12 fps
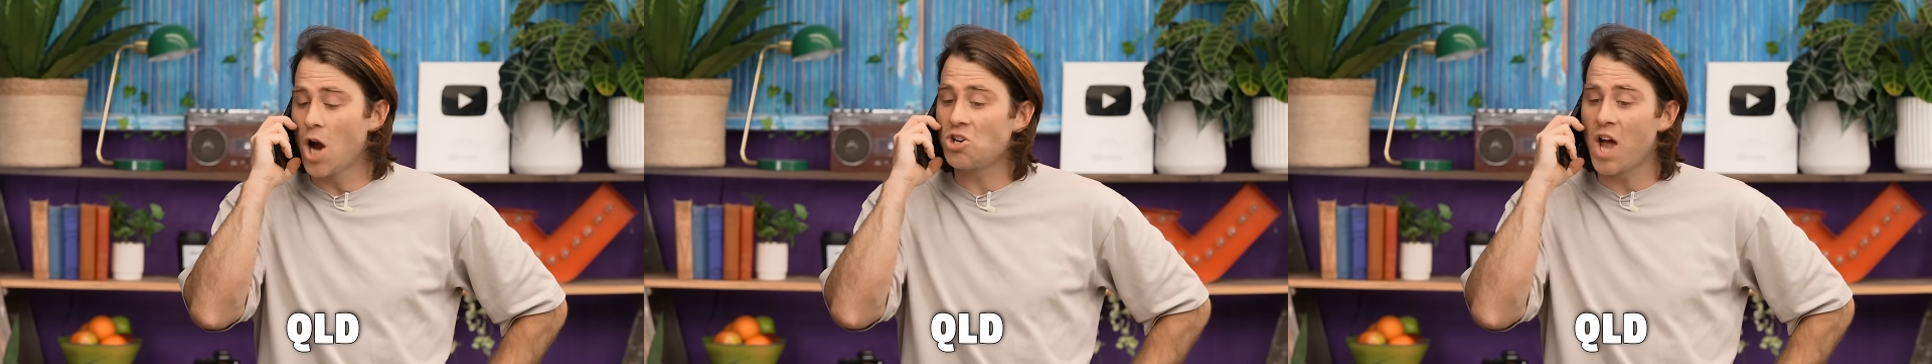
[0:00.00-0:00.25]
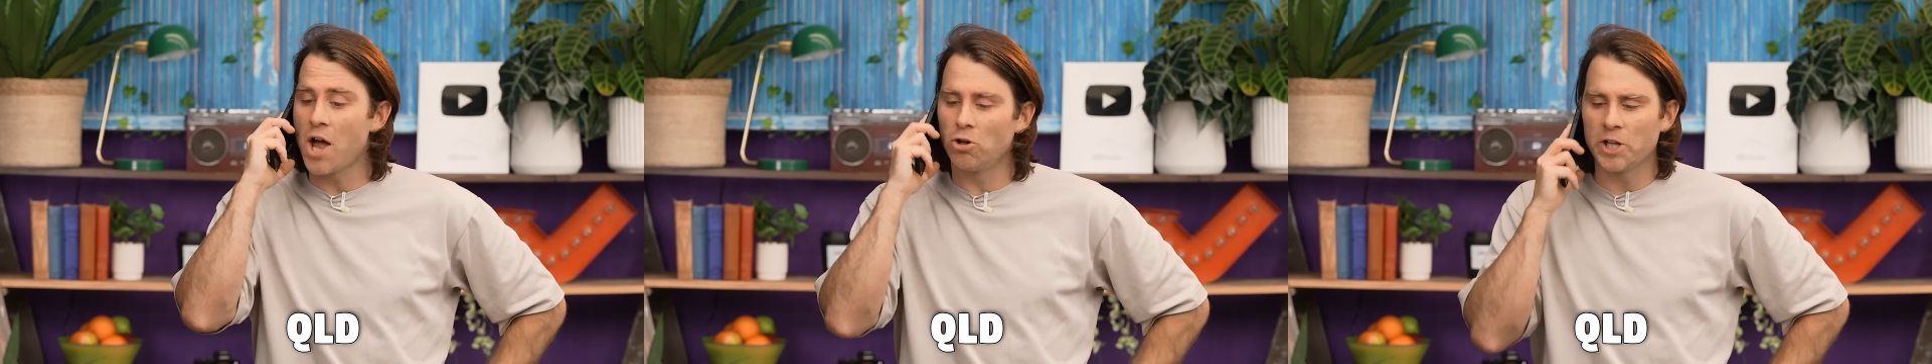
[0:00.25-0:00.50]

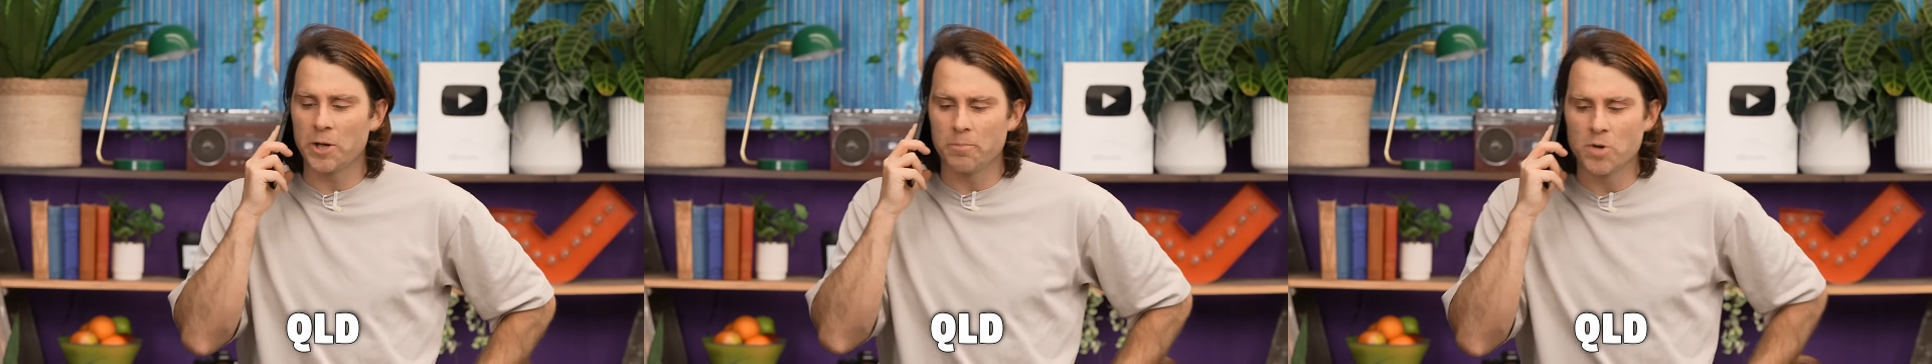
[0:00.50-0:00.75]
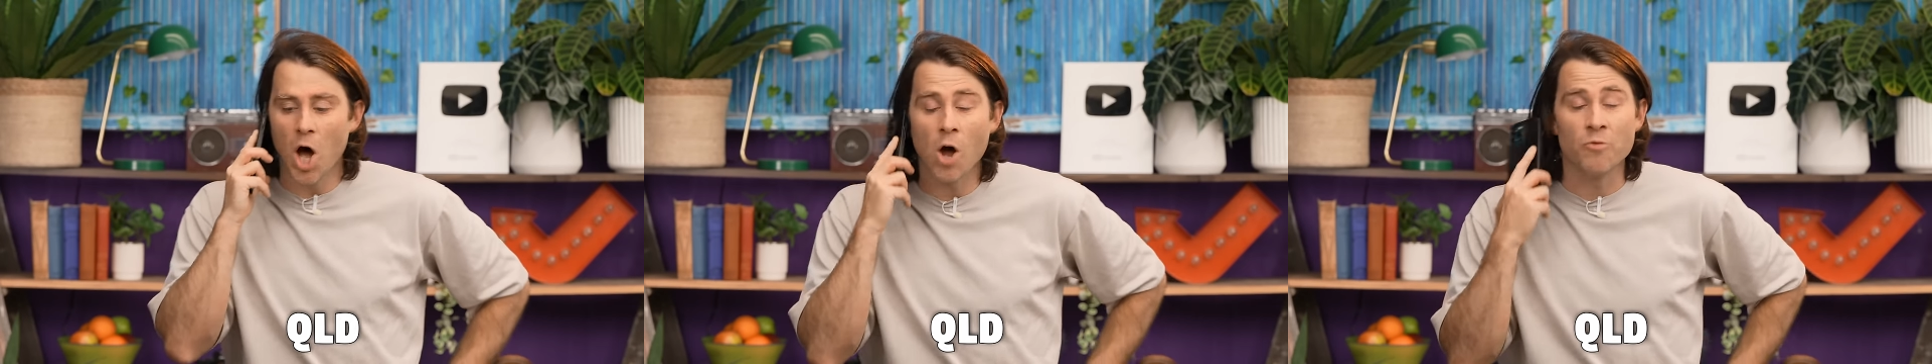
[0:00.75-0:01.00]
Okay, I'll let
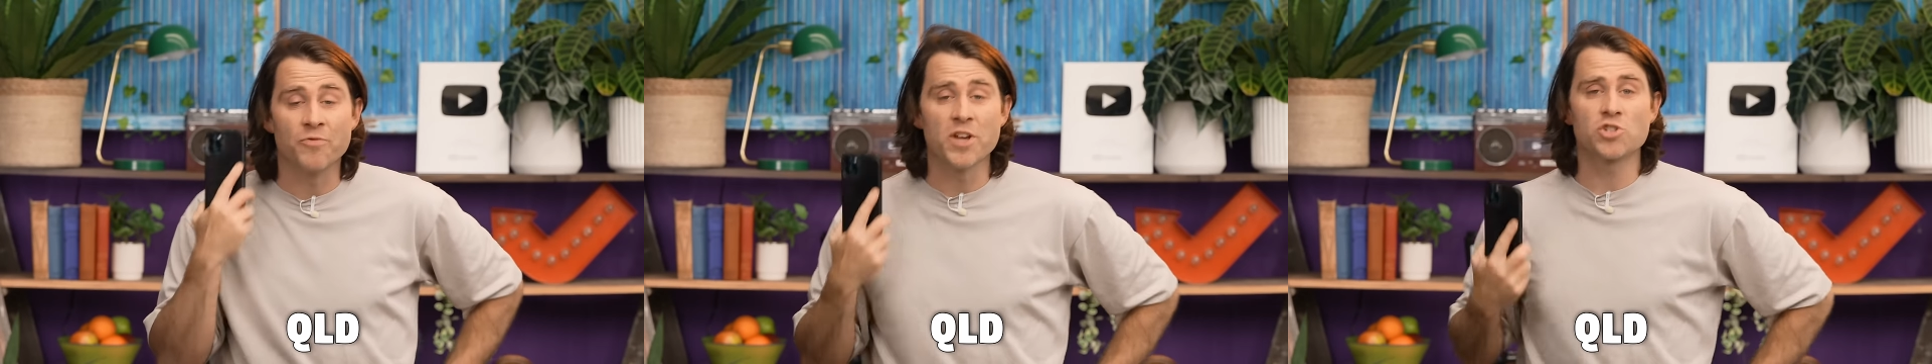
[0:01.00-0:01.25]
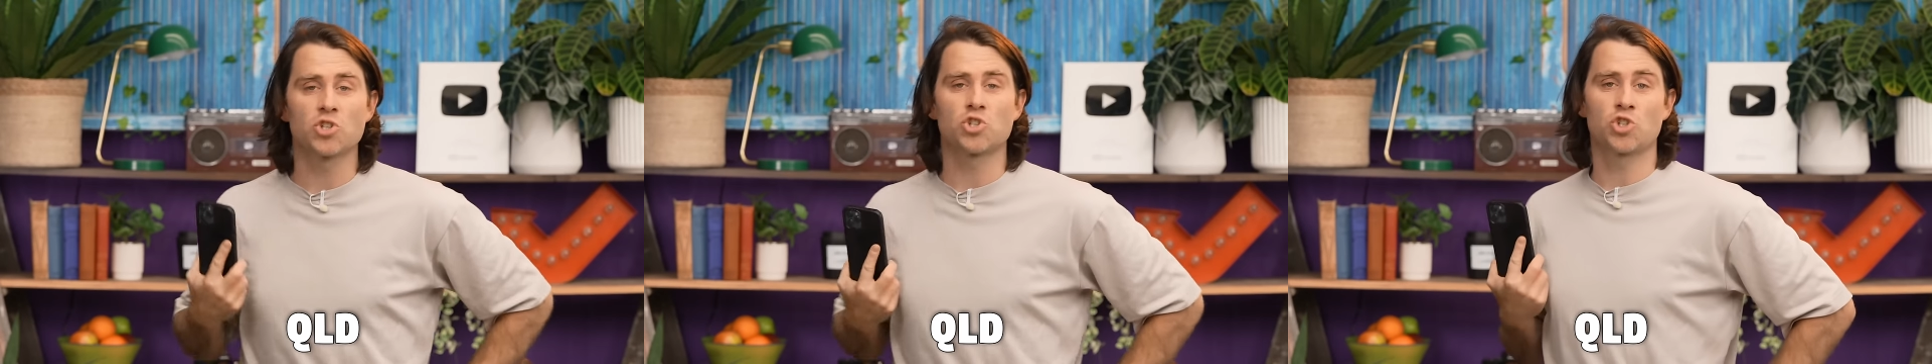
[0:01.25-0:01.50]
them know.
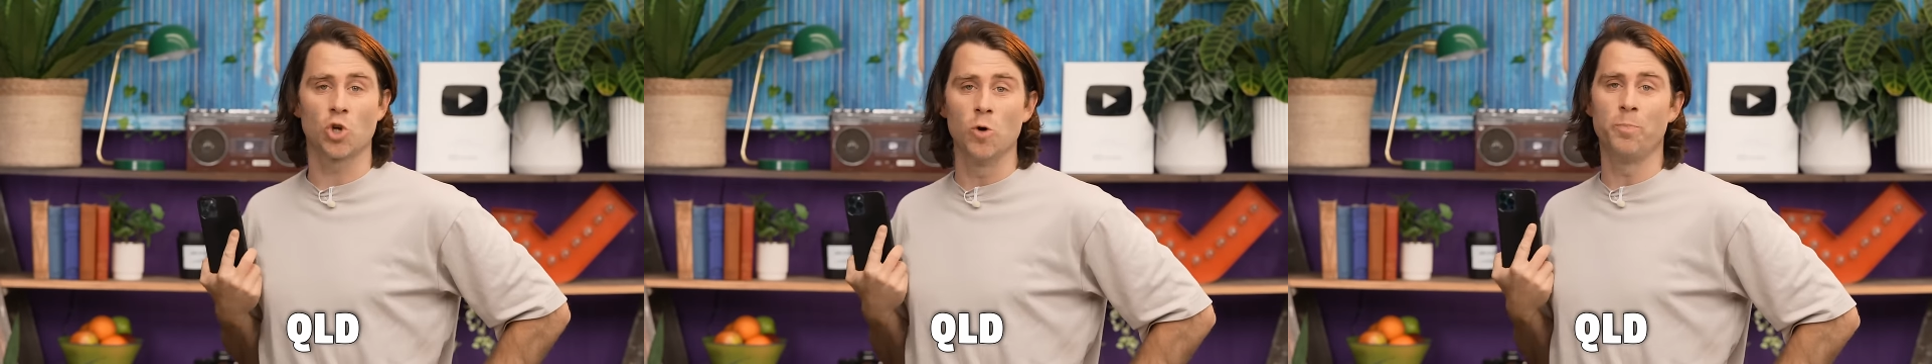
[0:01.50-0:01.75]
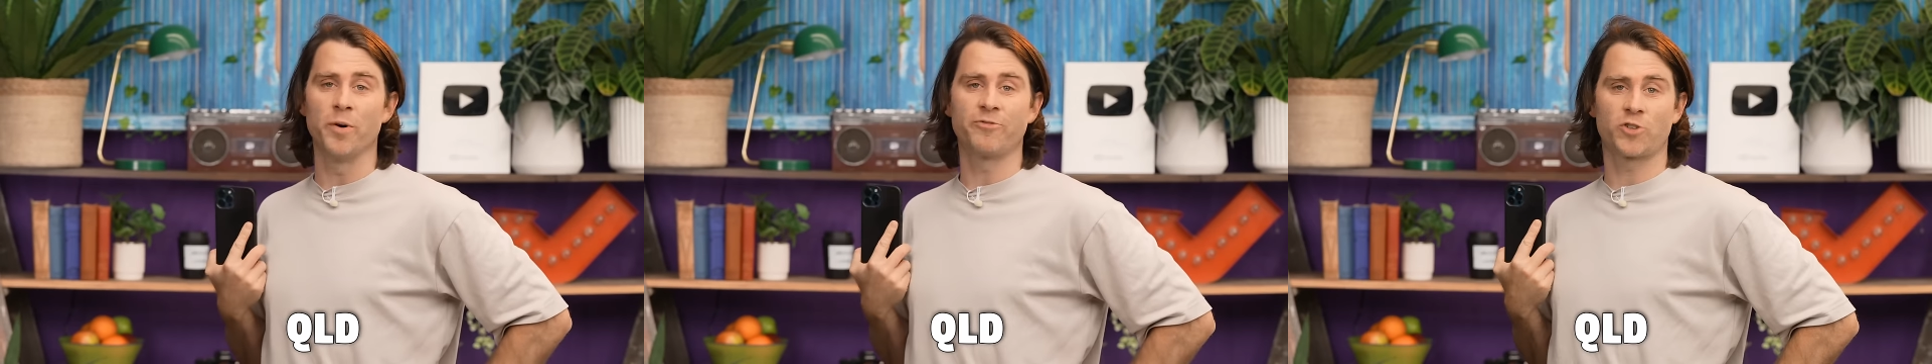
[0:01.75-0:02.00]
There's a
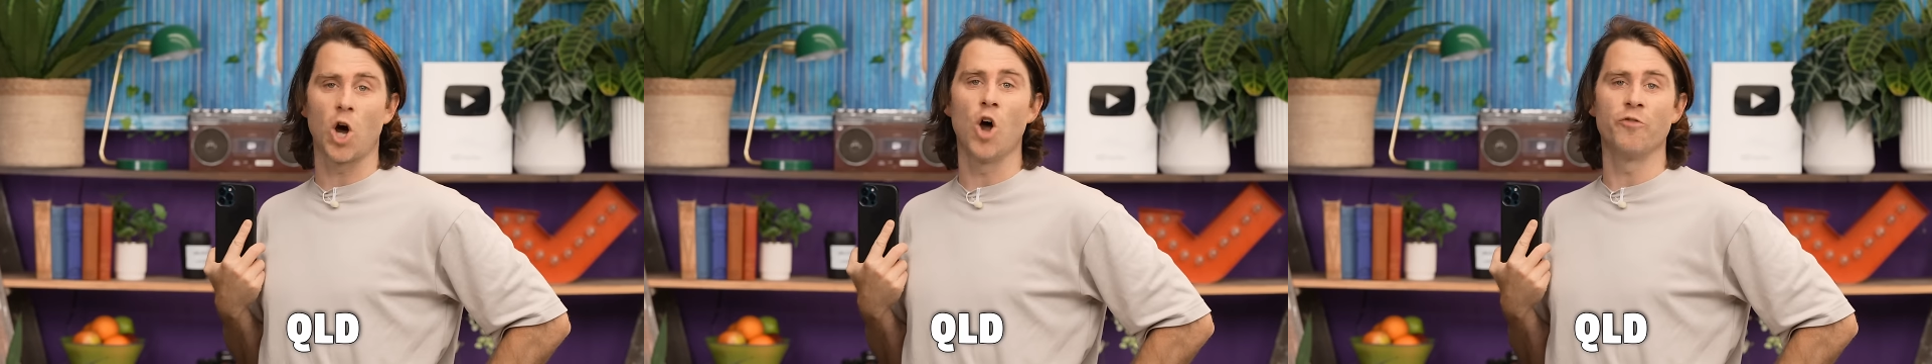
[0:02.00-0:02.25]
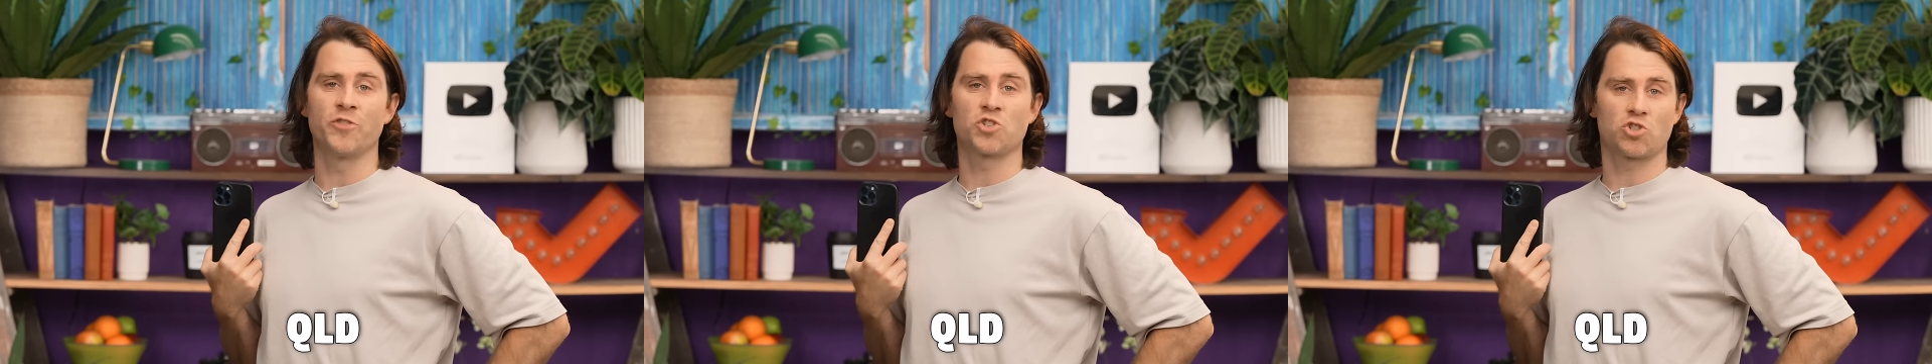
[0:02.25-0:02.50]
soup of
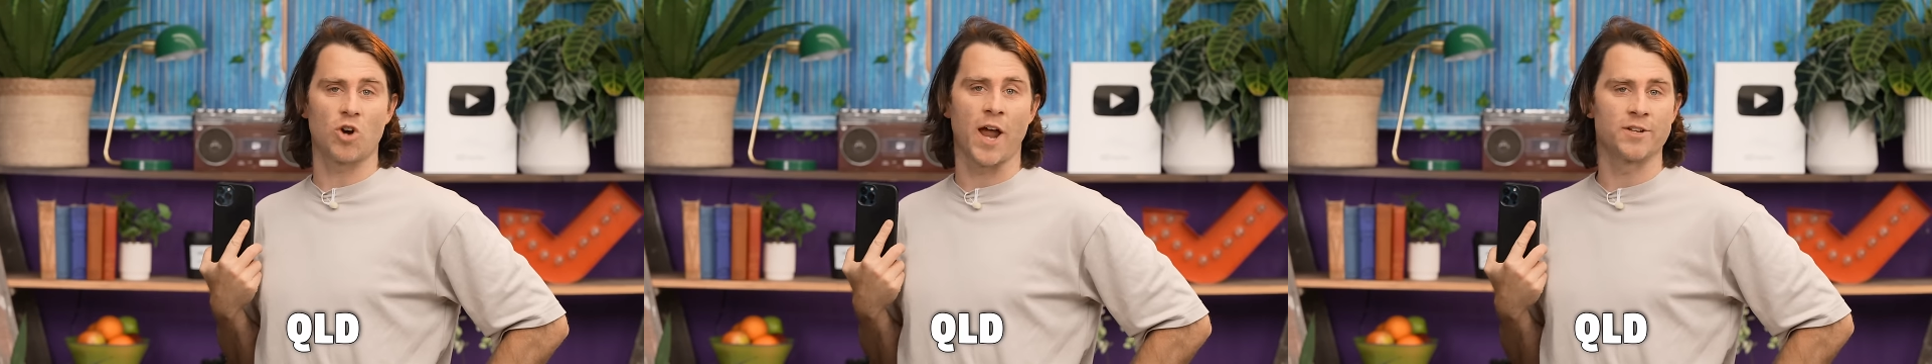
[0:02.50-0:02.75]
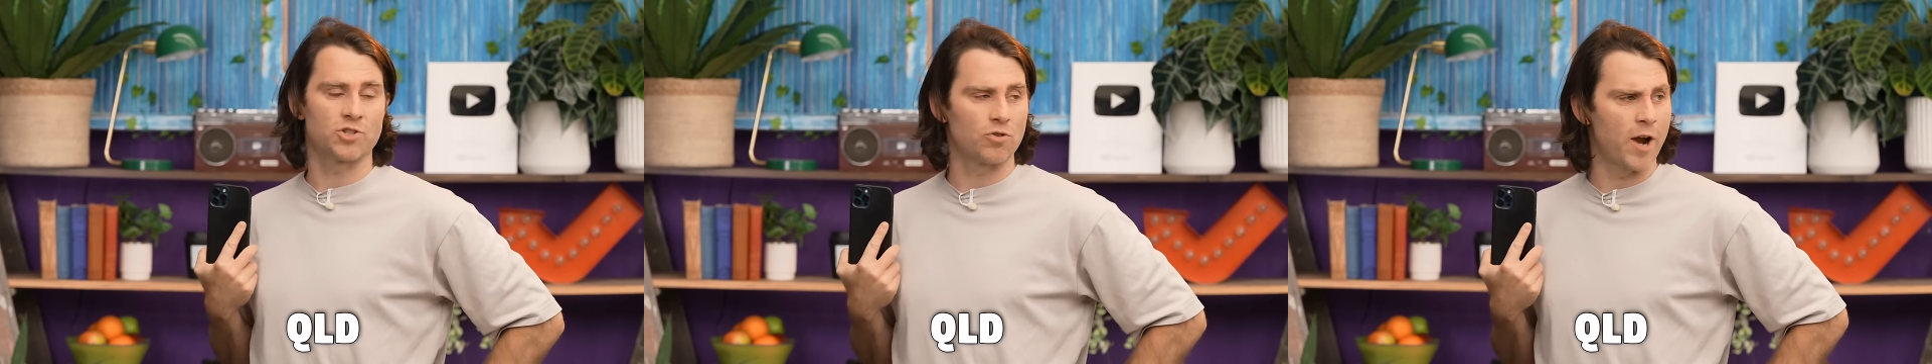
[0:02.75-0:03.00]
COVID
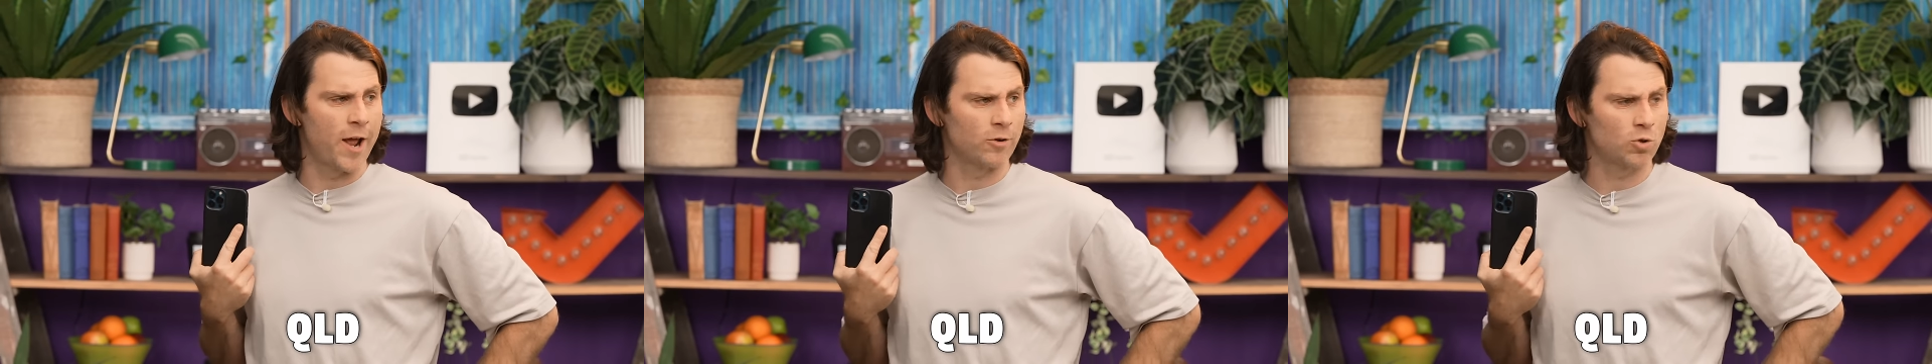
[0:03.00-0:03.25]
strains around